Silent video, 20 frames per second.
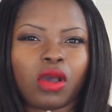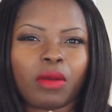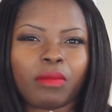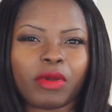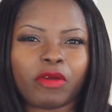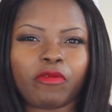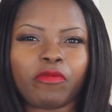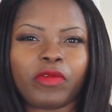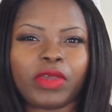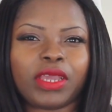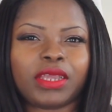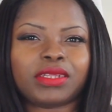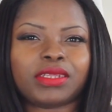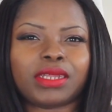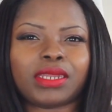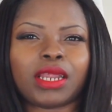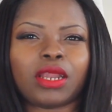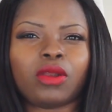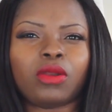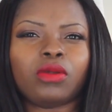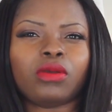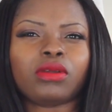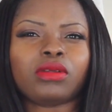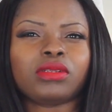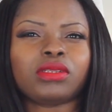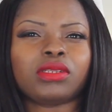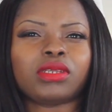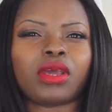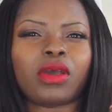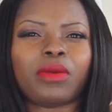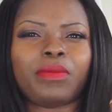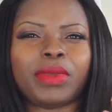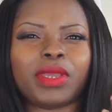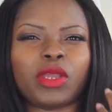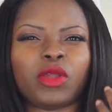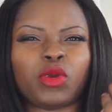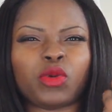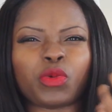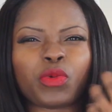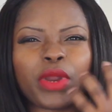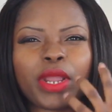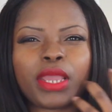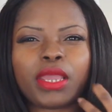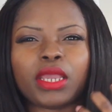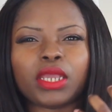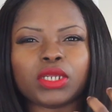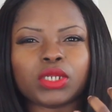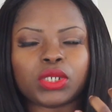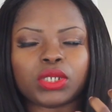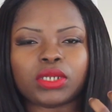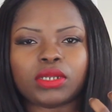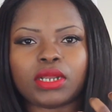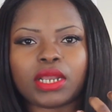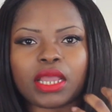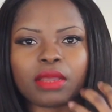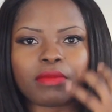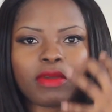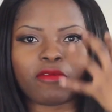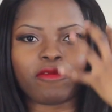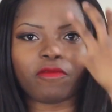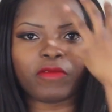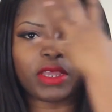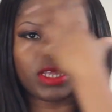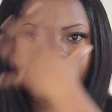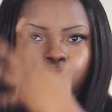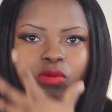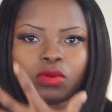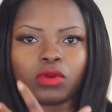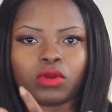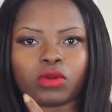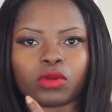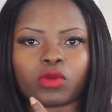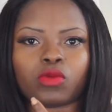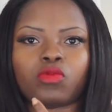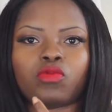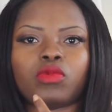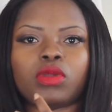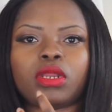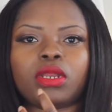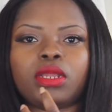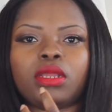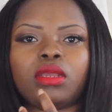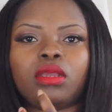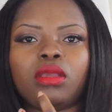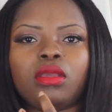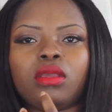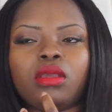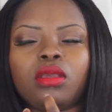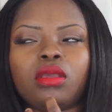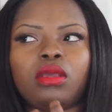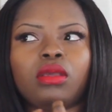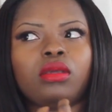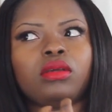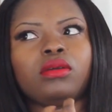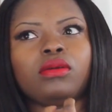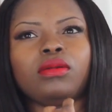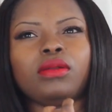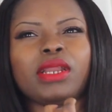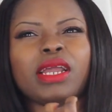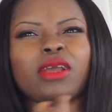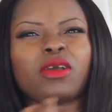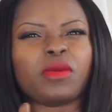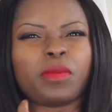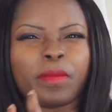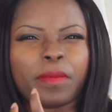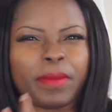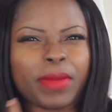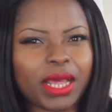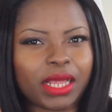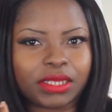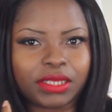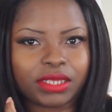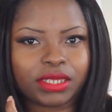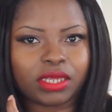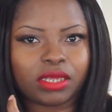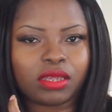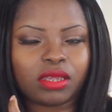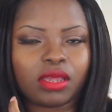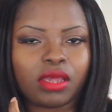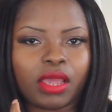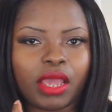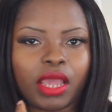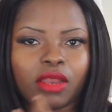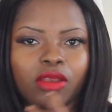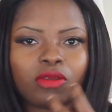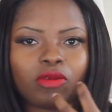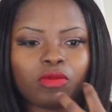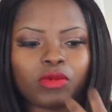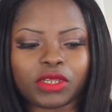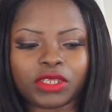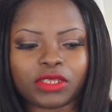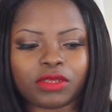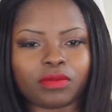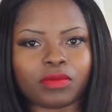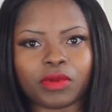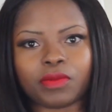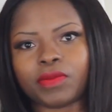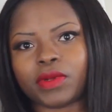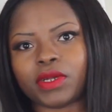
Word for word: on my face and I looked a bit grayish like my face would look really like a mask and the rest of my